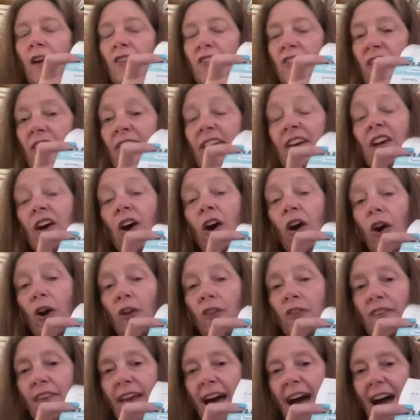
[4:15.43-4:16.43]
So the
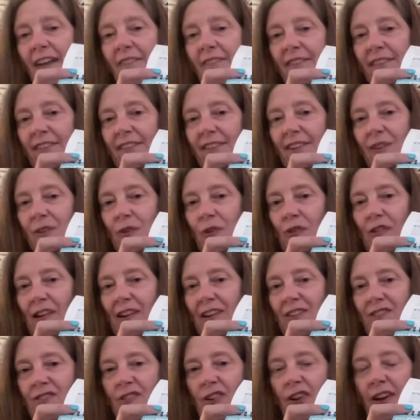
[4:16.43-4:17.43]
cards that have this little
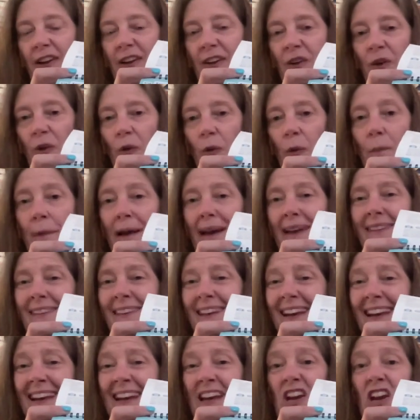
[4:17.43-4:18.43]
red triangle are
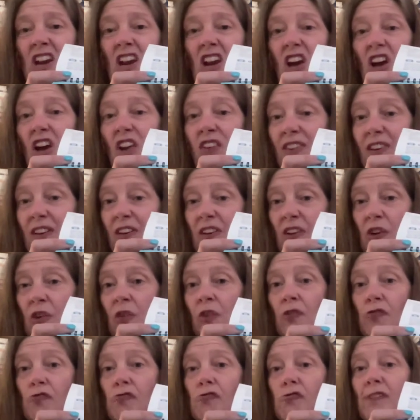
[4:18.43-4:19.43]
basically alerting you
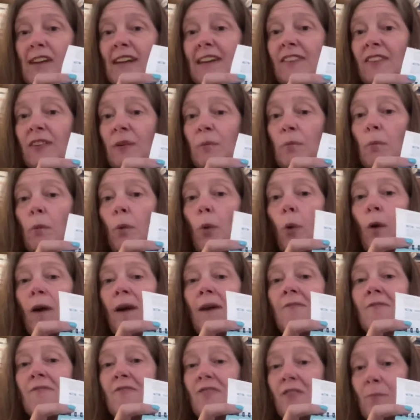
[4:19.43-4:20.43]
to read some more
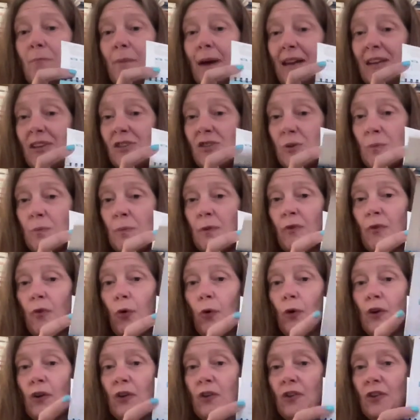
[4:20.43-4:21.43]
information
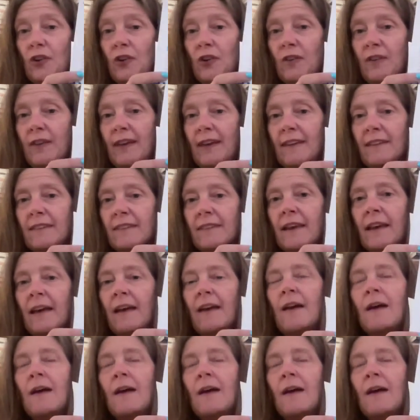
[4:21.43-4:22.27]
before you do this.